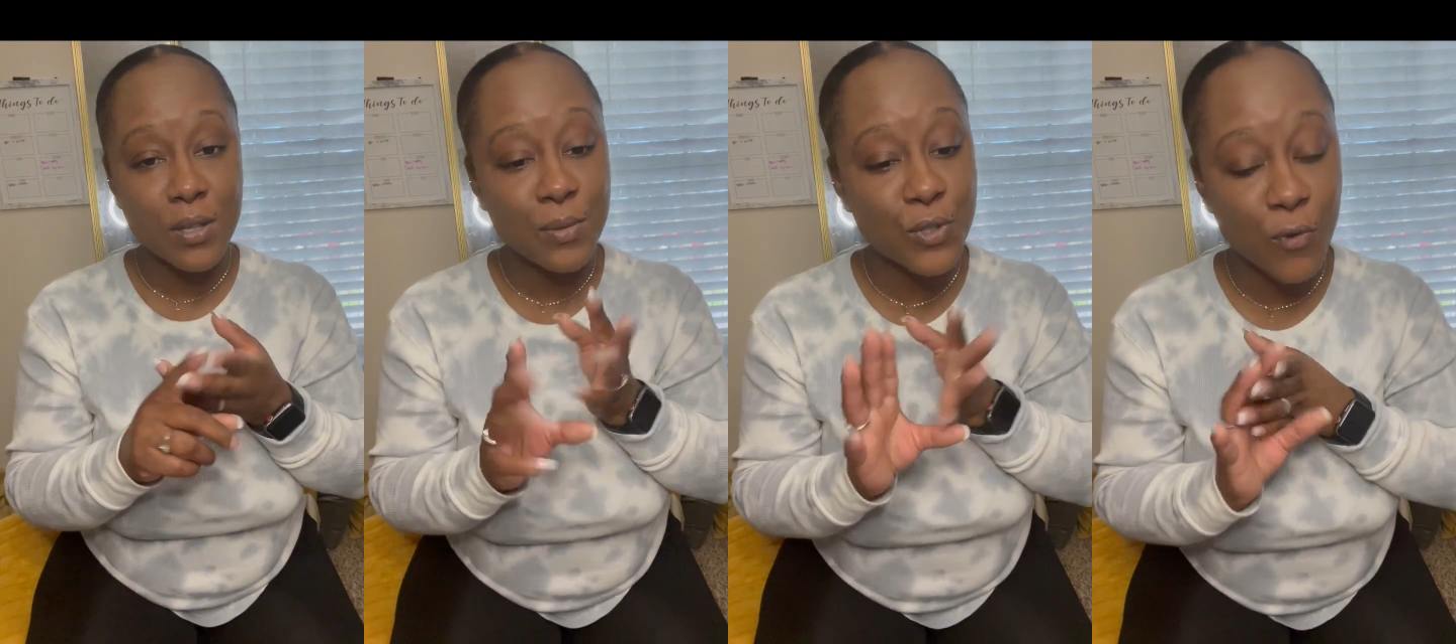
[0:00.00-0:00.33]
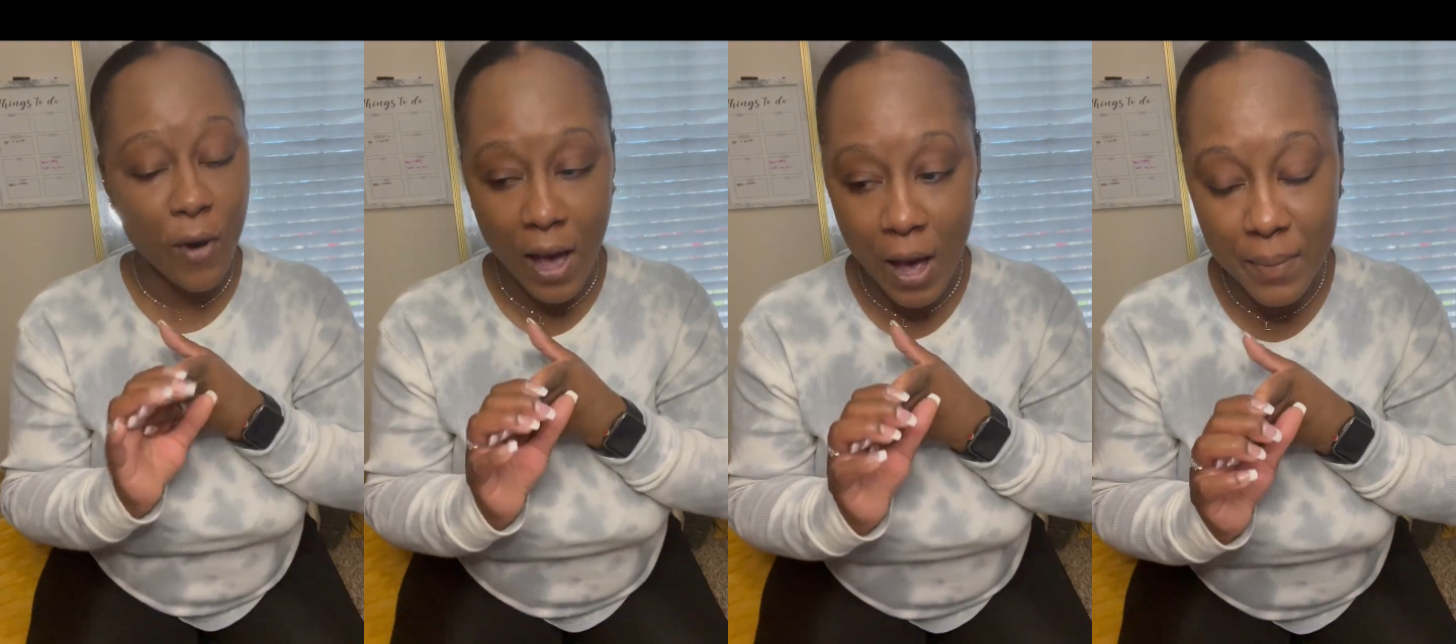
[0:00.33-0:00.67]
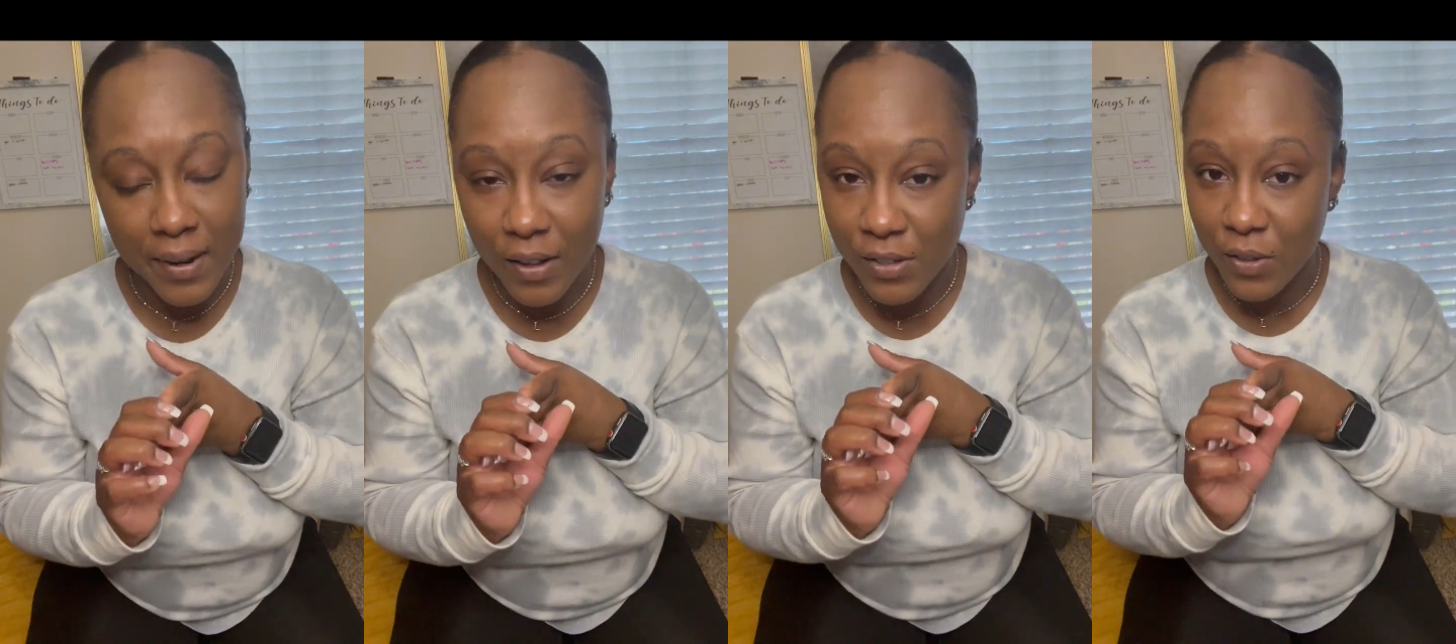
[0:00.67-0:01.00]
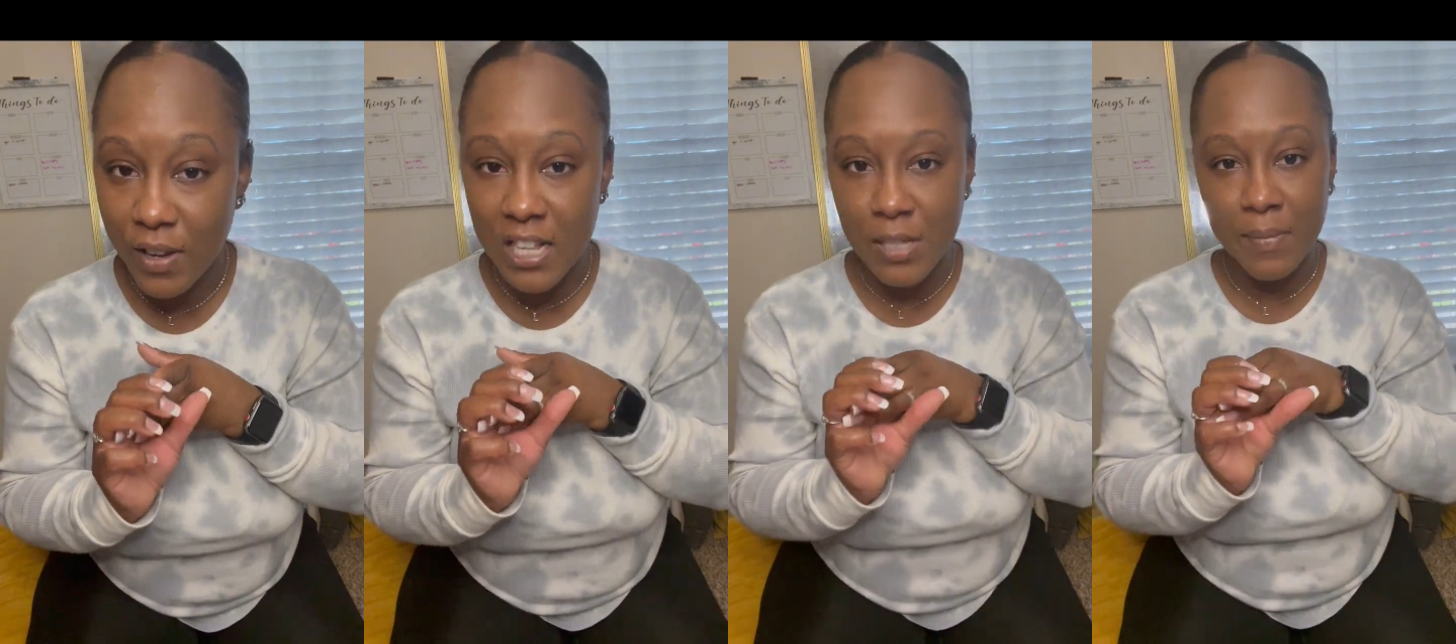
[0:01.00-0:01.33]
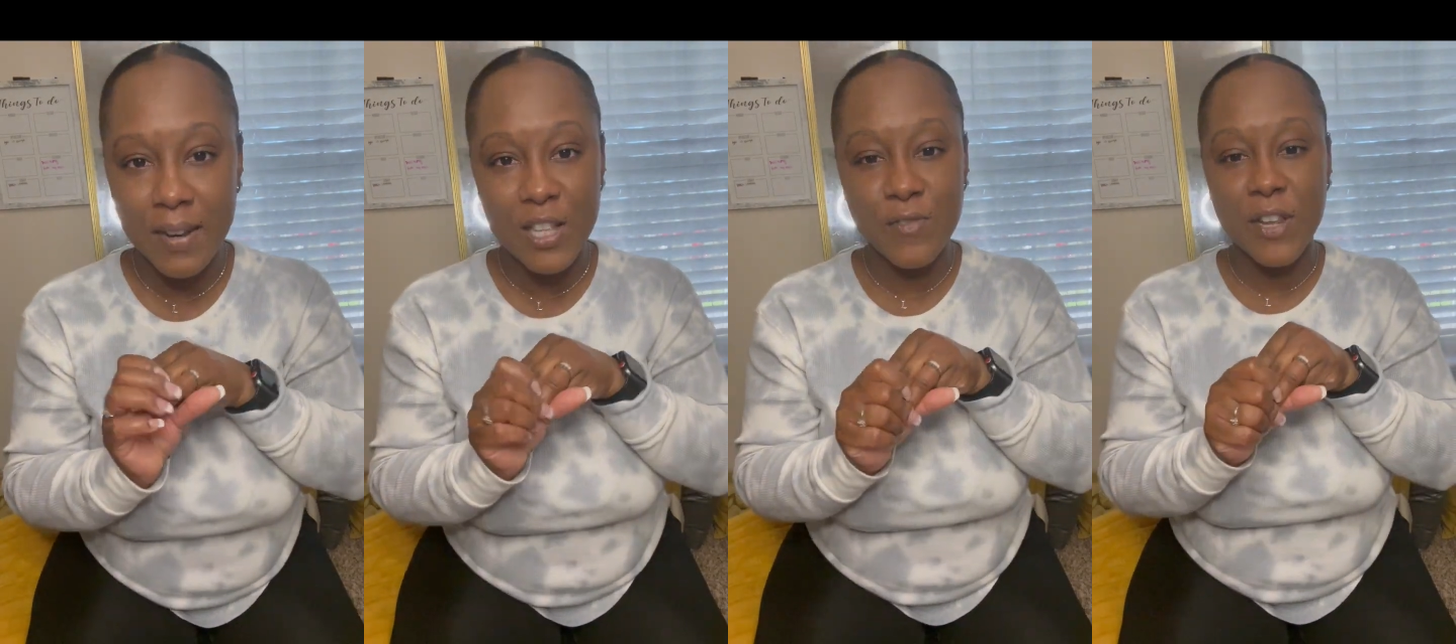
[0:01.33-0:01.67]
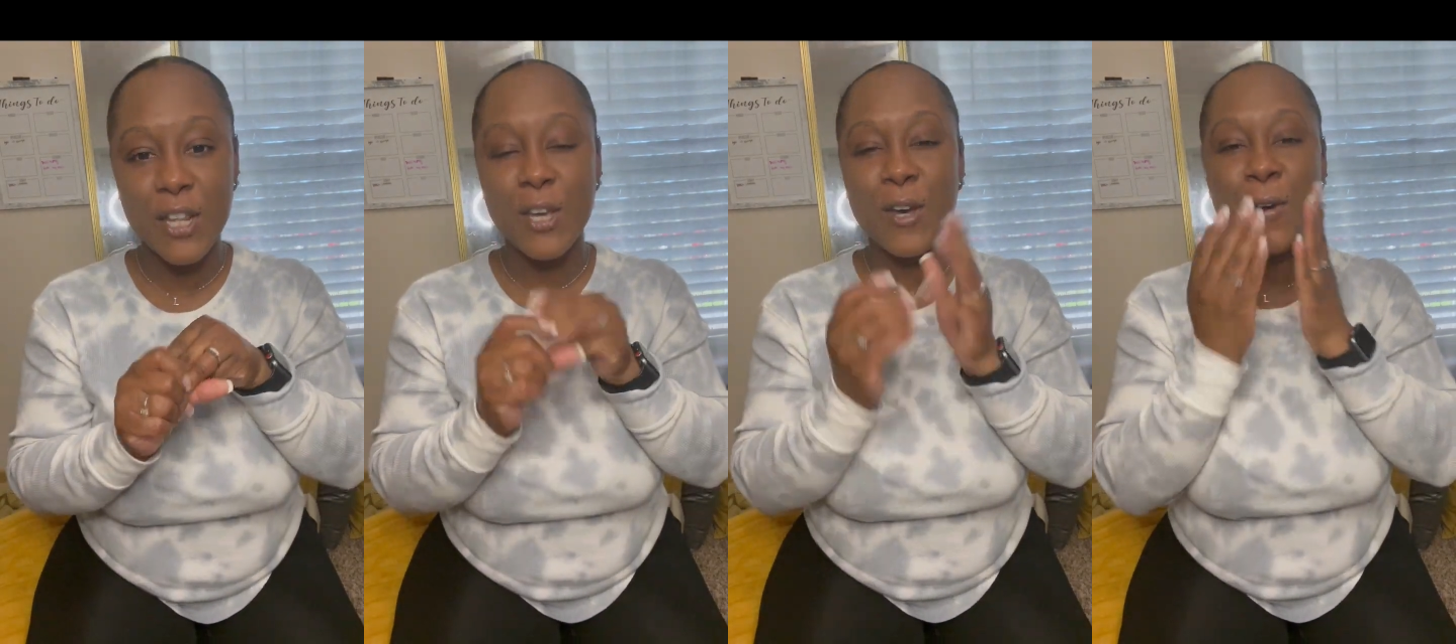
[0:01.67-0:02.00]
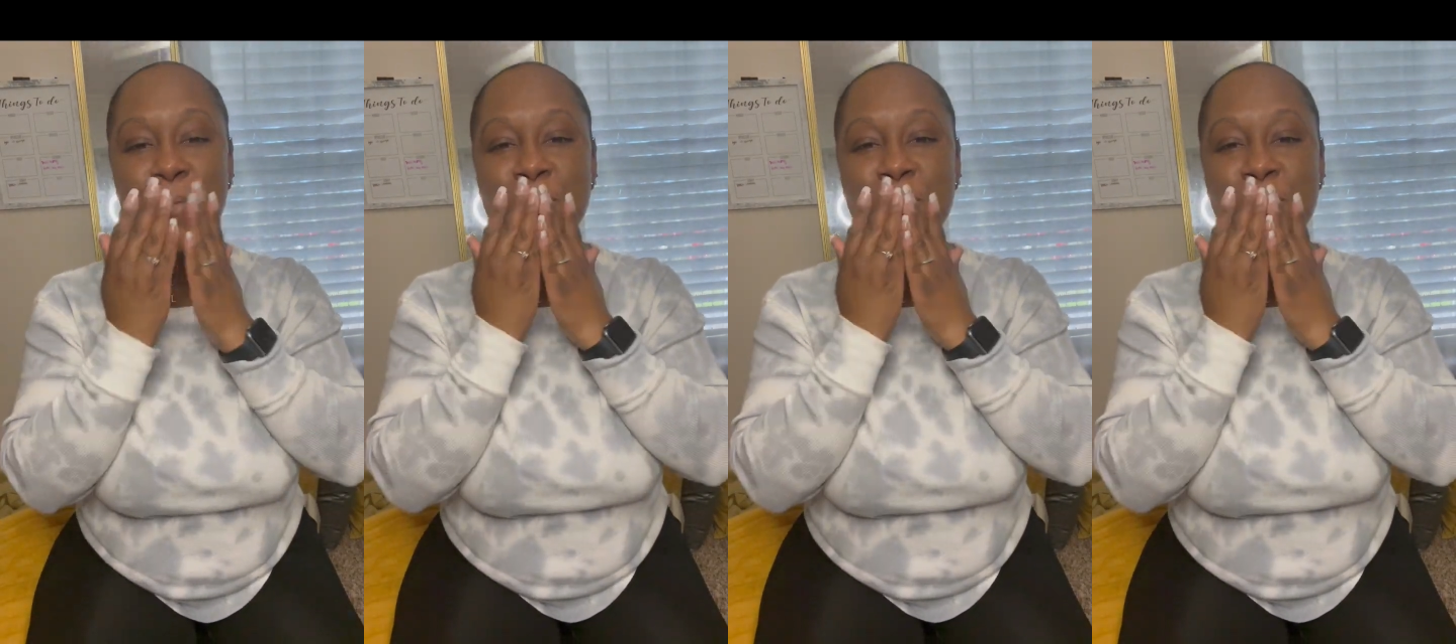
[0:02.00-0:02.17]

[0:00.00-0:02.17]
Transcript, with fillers: subscribe and i'll see you next time